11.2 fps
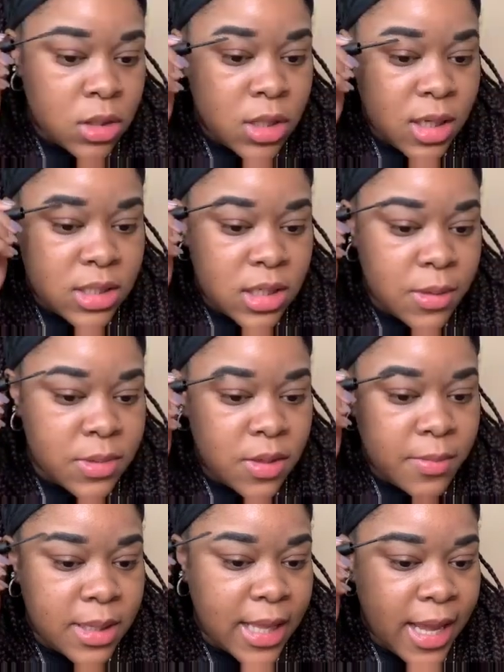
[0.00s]
It seems to
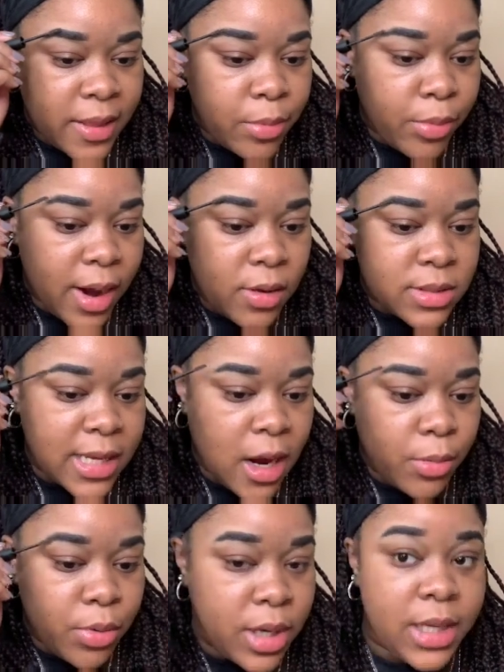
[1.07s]
be laying the brows
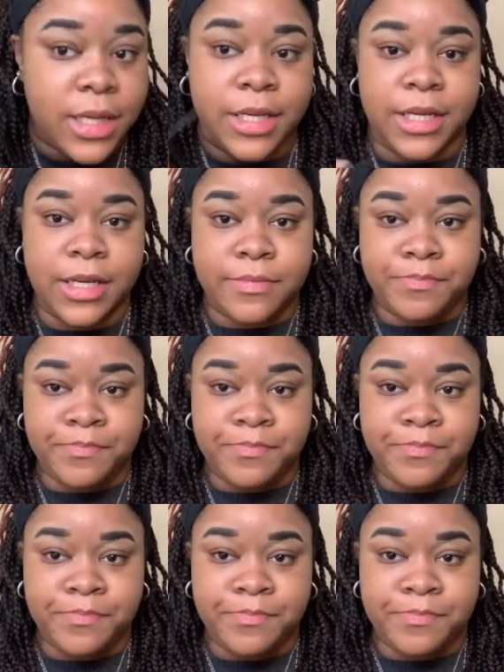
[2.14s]
down pretty good.